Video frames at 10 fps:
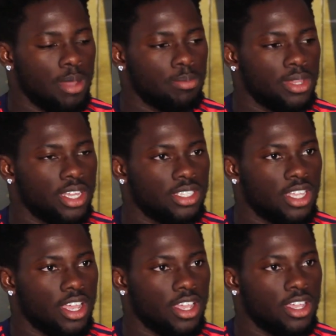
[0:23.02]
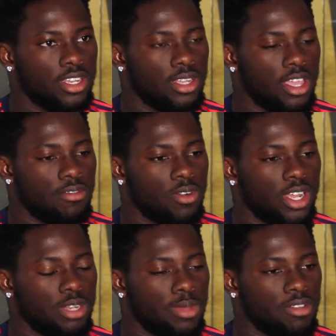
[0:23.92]
played soccer and
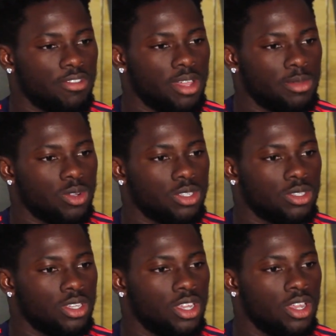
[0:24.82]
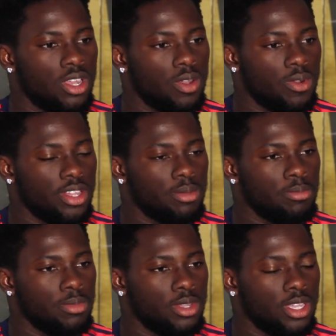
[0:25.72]
everyone in my family was really
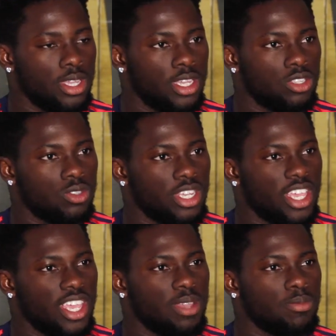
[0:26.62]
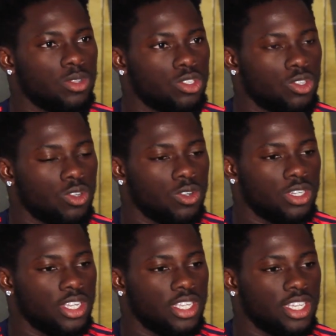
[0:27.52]
into the game. So
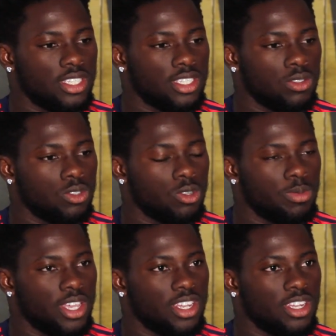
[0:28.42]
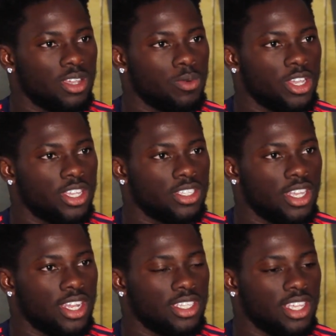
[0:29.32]
they just took me under their wings
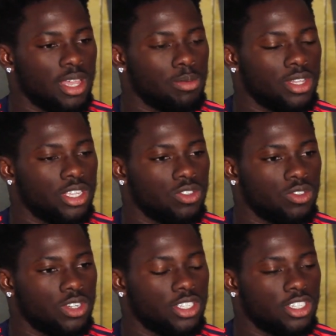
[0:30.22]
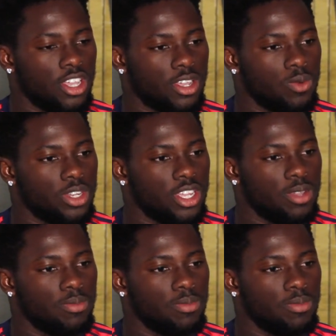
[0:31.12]
and I started playing street soccer with them.